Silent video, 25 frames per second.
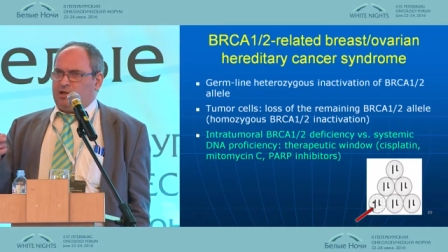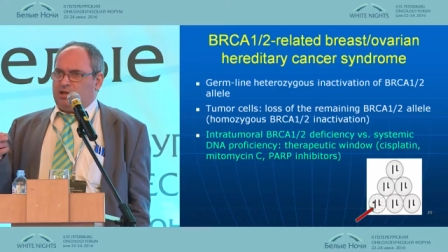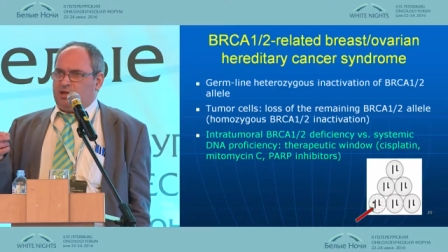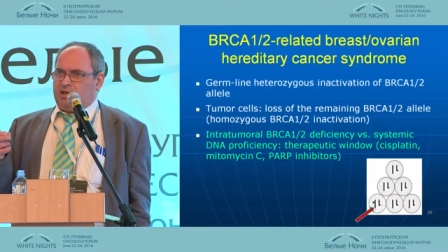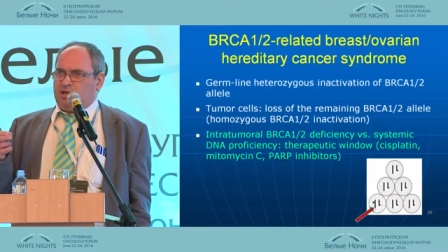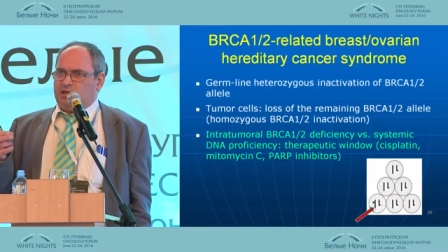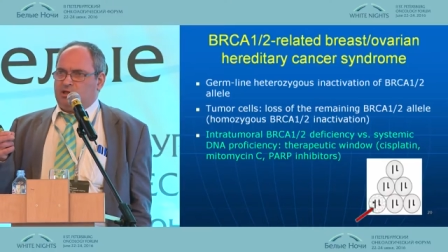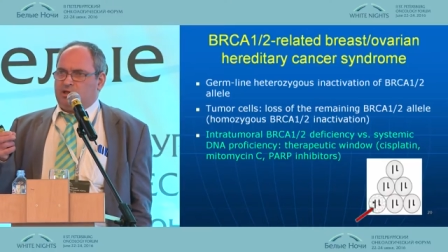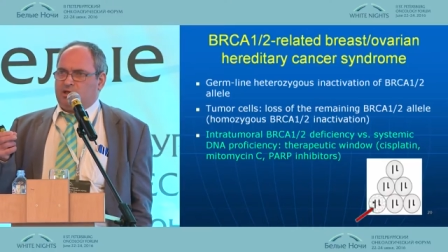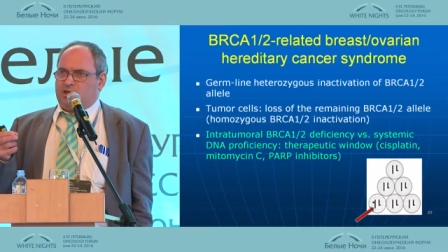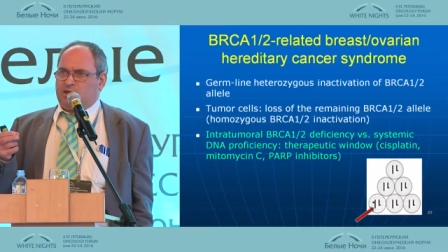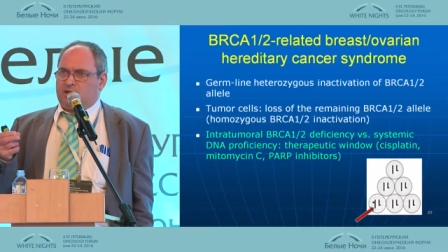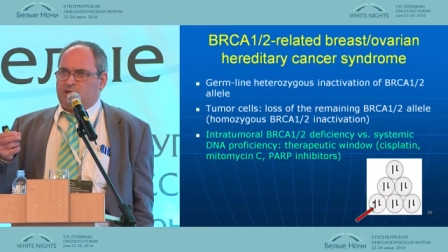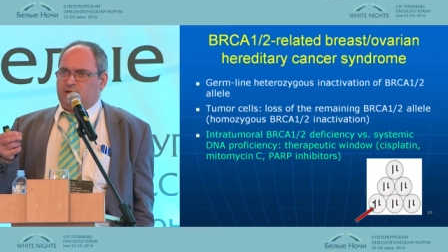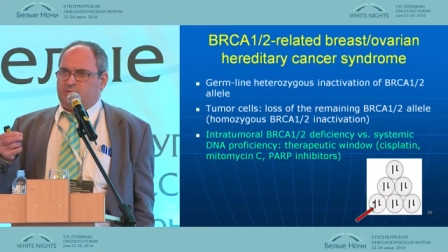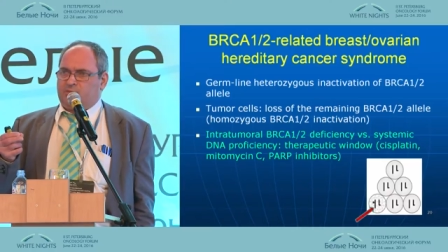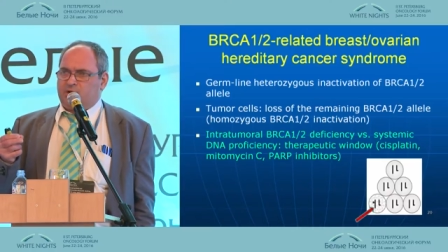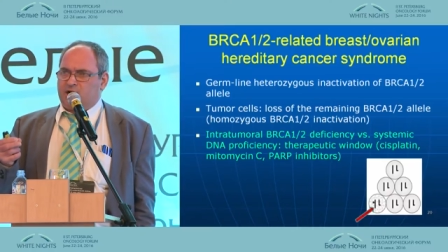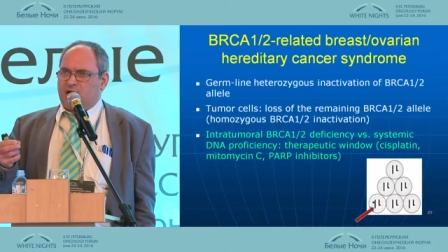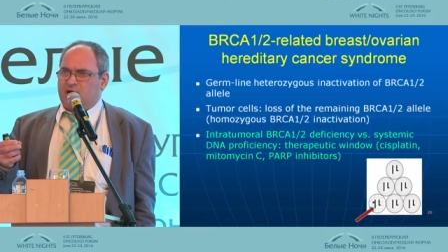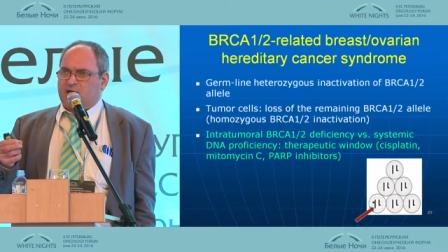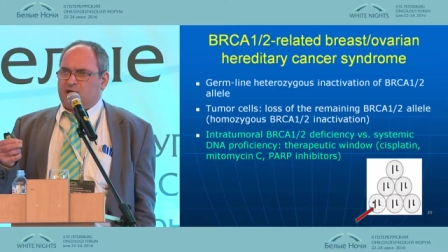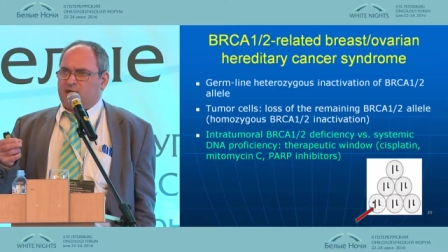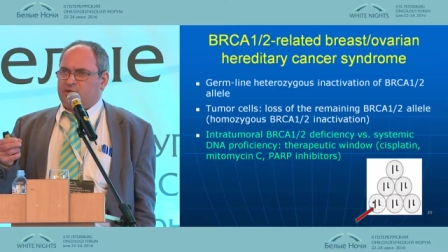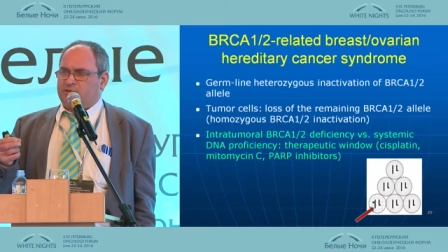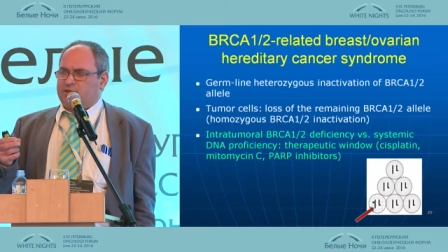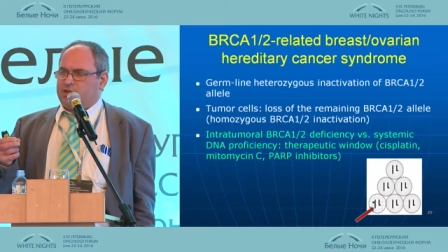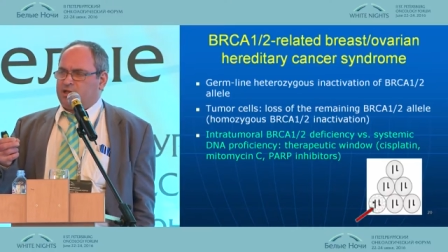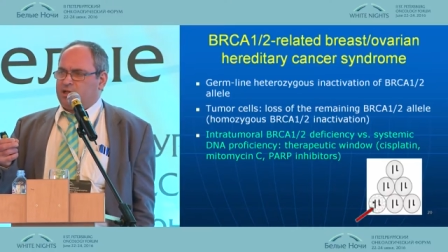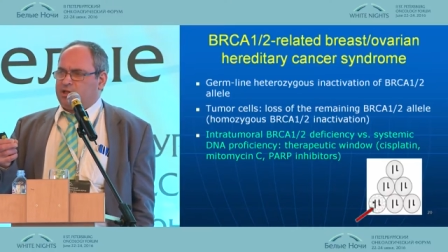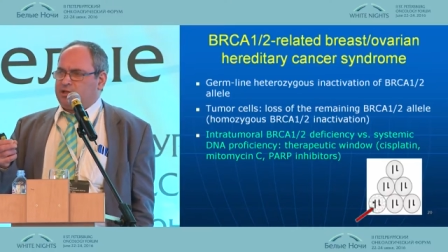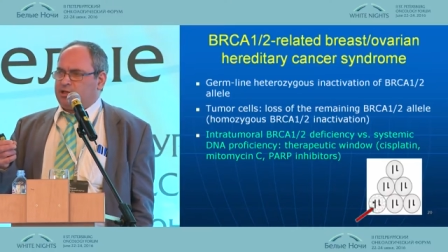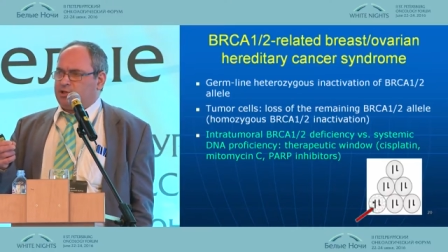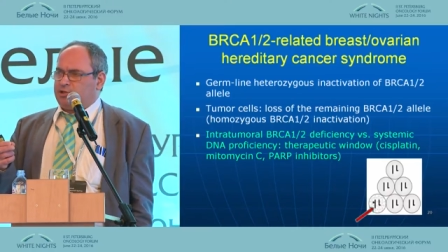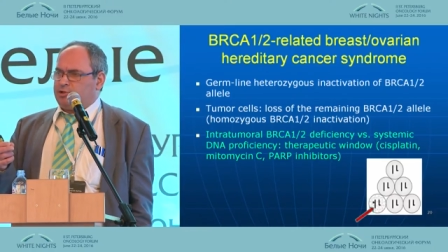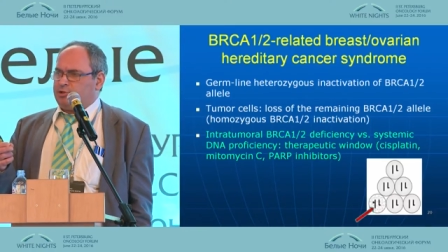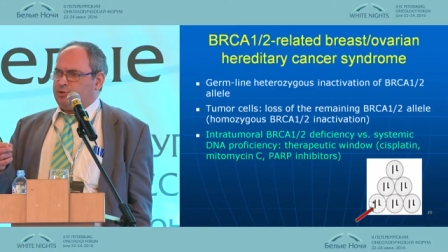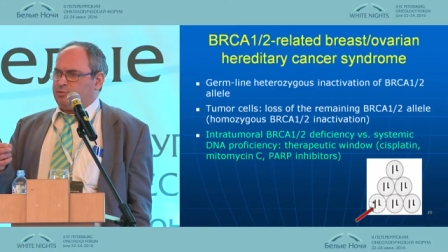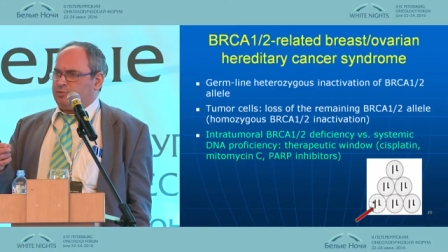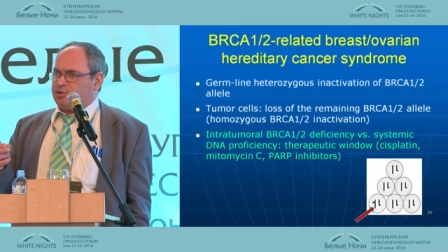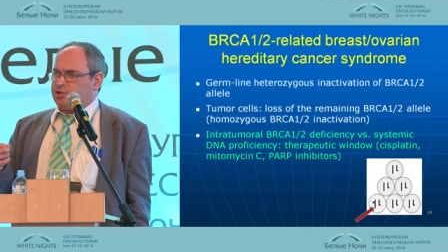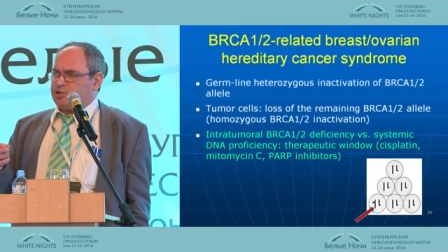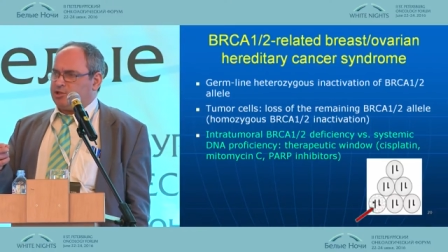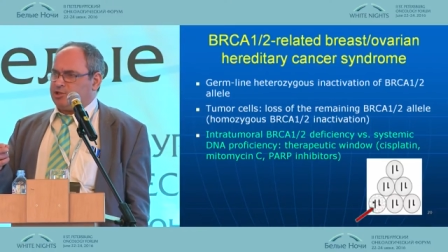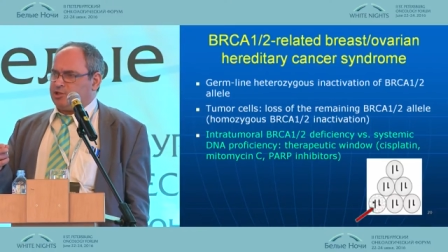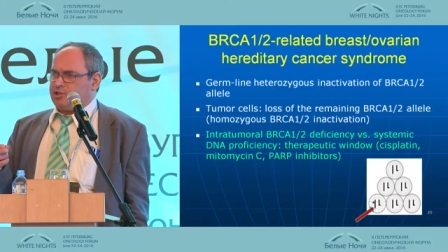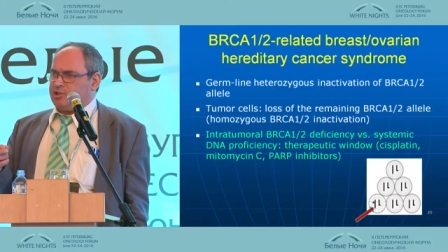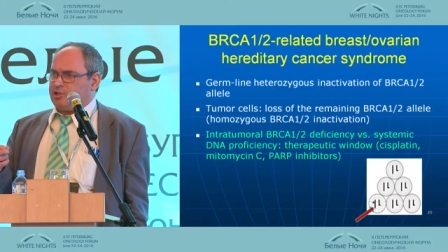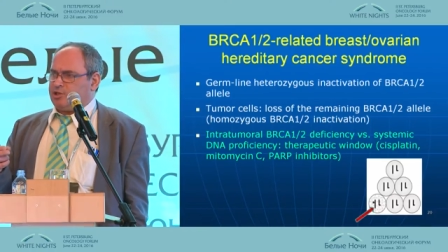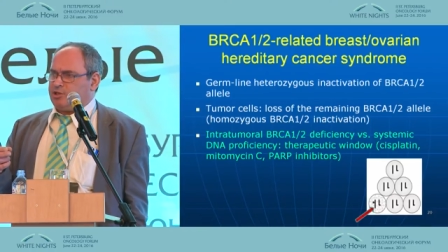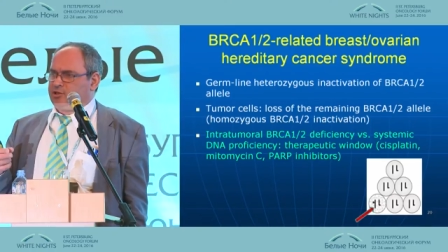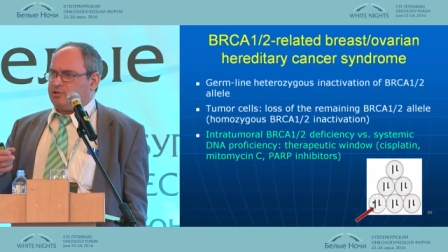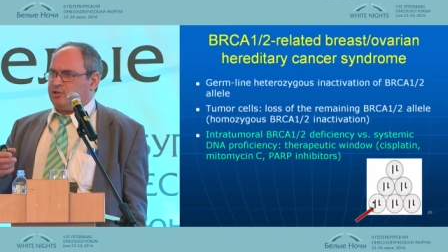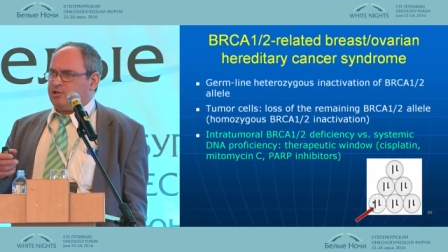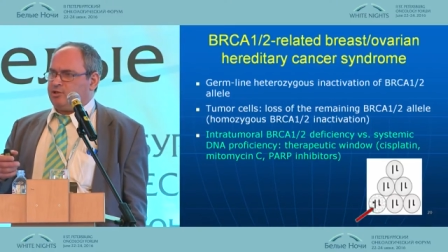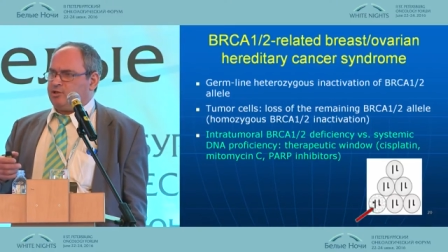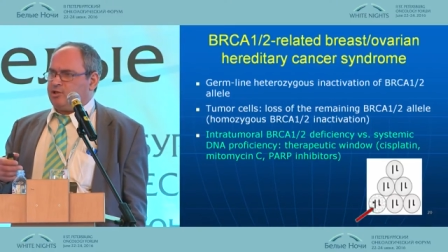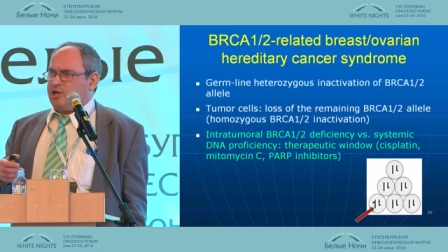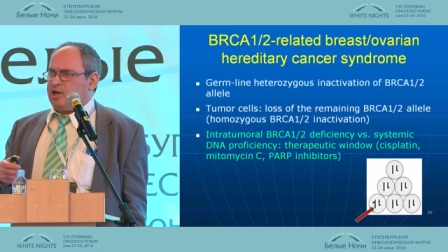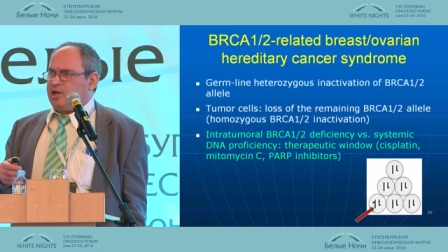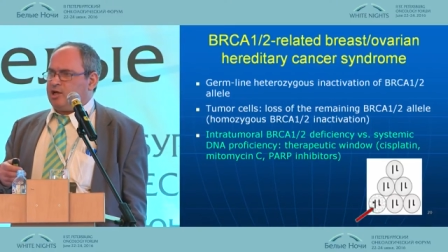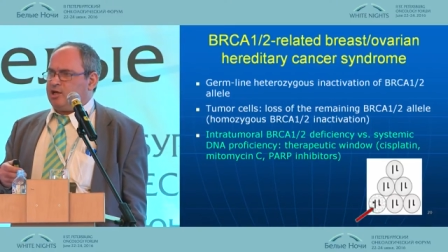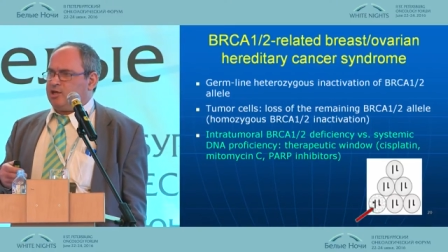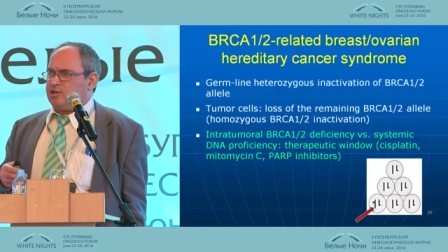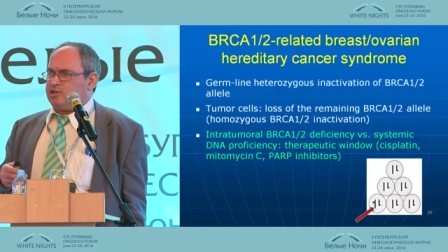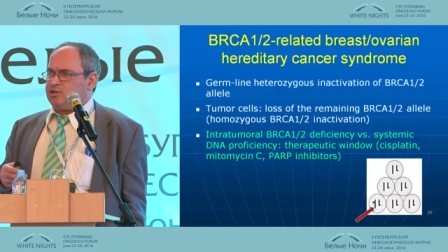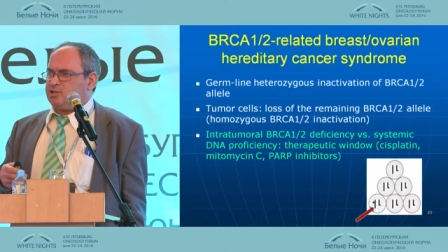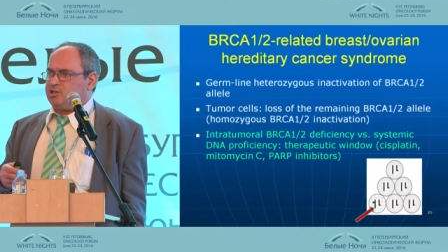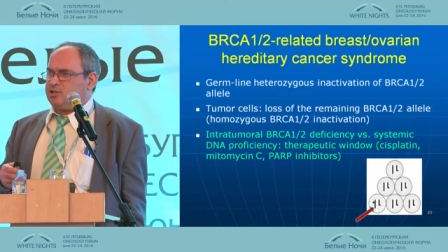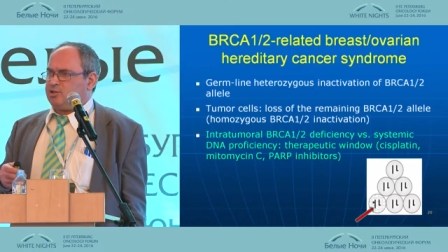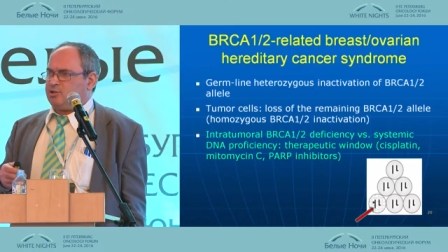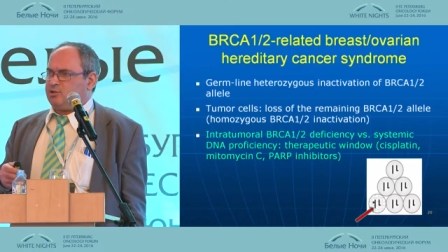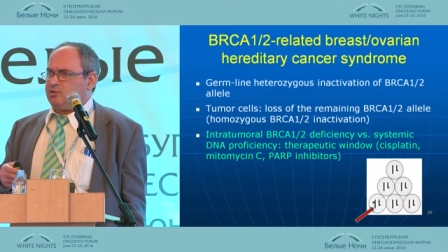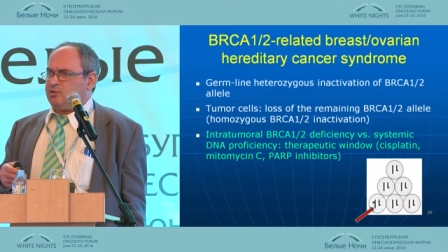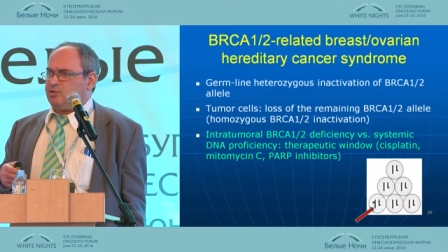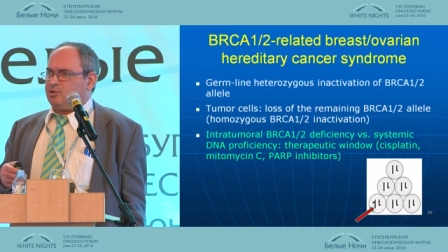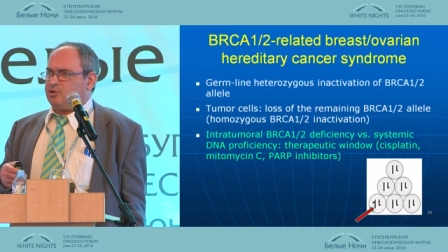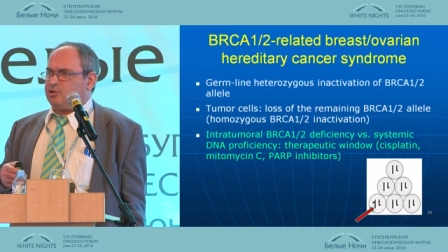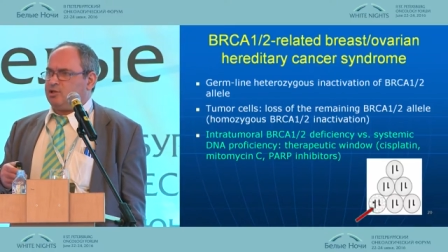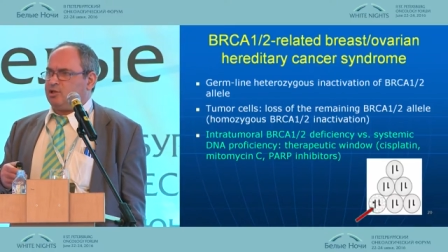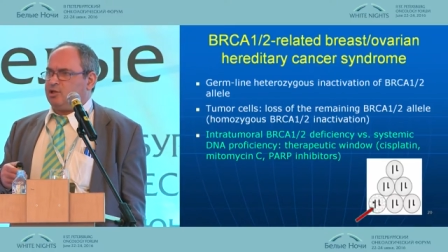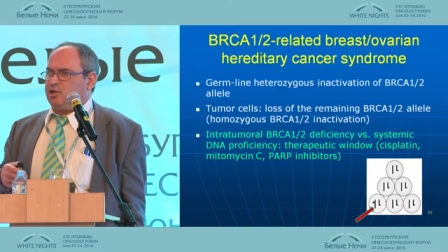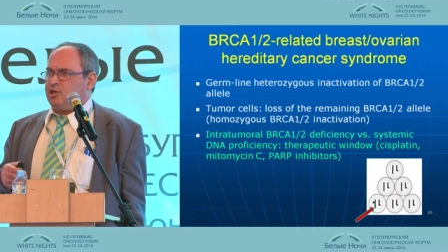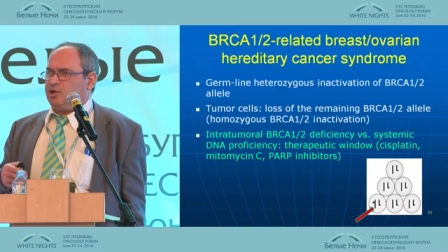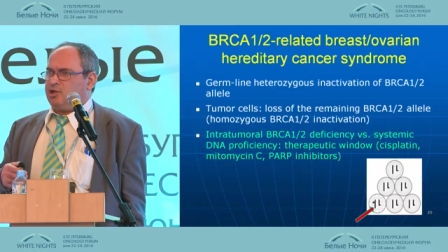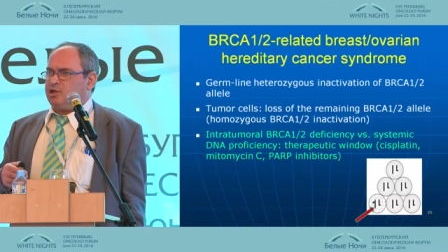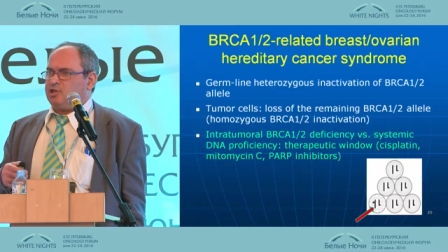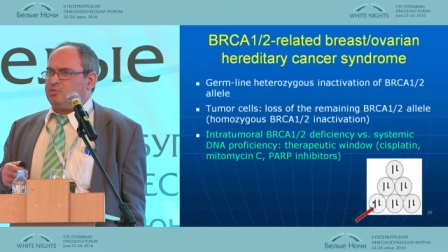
in B R C A-related tumors relies on